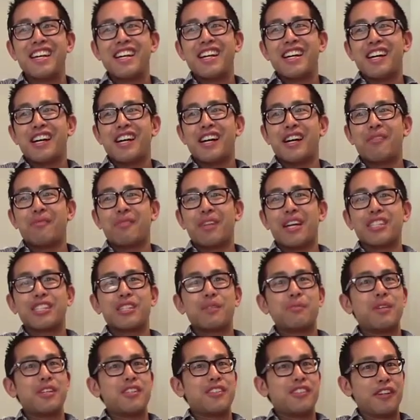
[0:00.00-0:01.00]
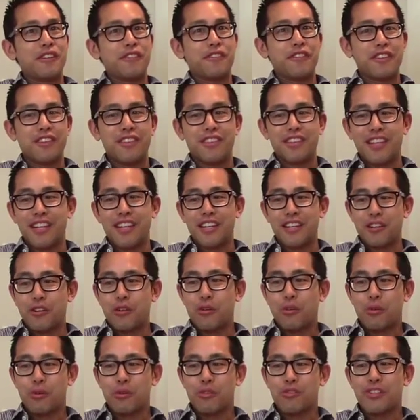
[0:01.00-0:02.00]
That's a bit different than a
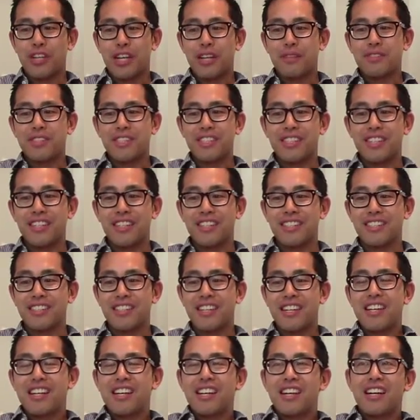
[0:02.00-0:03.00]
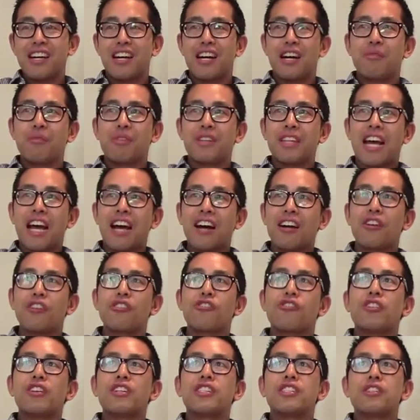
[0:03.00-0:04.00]
cold type sneeze. With
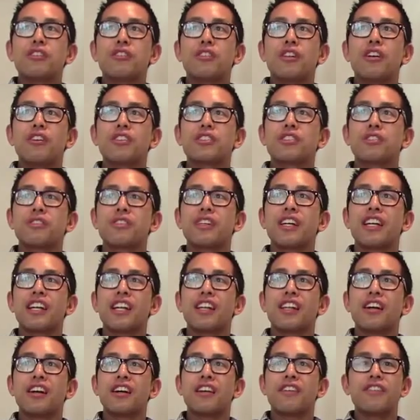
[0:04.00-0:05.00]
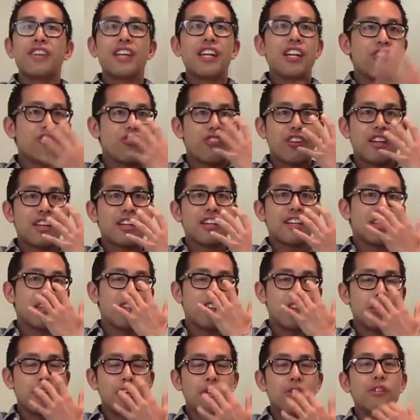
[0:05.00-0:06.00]
allergies, you'll also get a lot of itching in the
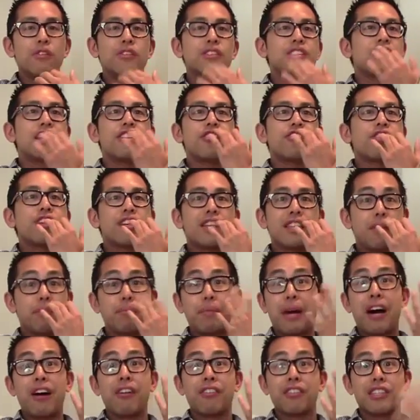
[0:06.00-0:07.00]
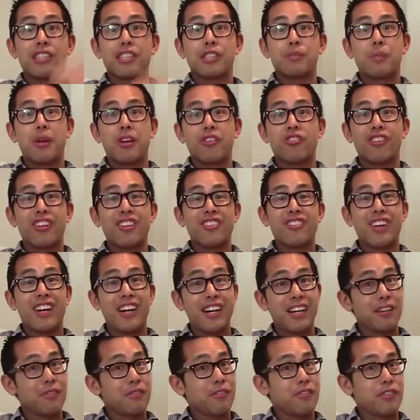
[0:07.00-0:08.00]
nose, itching in the mouth, especially
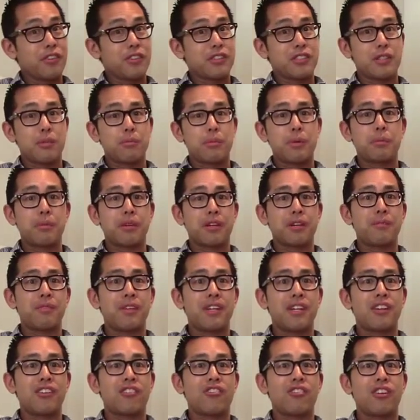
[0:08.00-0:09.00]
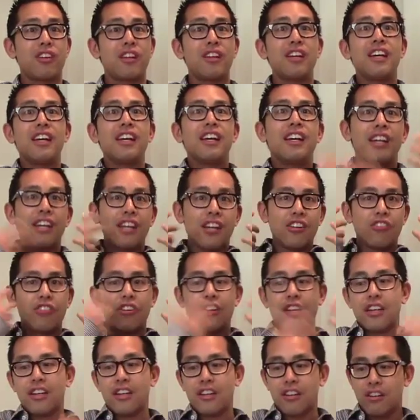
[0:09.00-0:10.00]
tongue for some people can be itchy
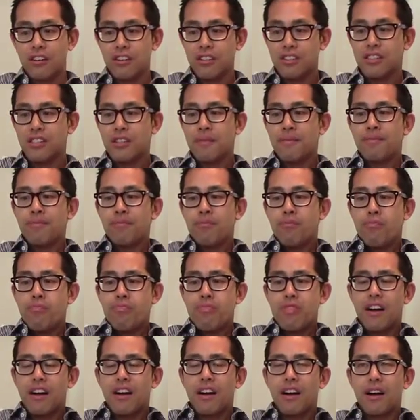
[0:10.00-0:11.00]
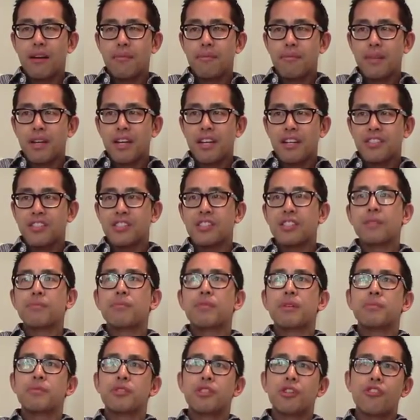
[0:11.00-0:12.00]
ears. And
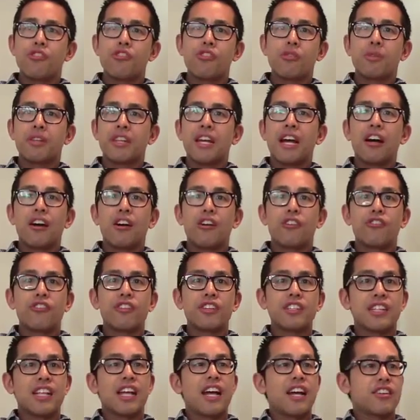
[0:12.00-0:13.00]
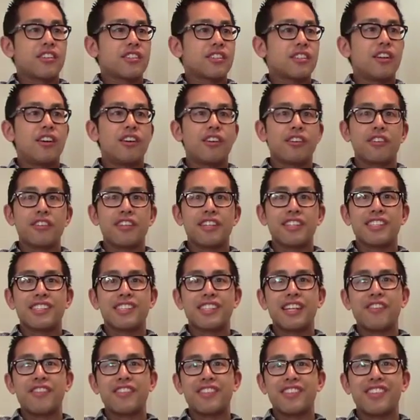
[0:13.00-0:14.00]
symptoms usually with allergies last longer than
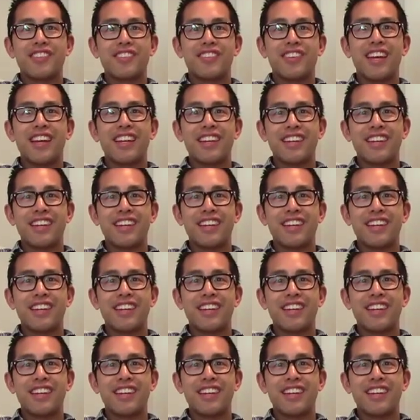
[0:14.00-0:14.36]
7 to 10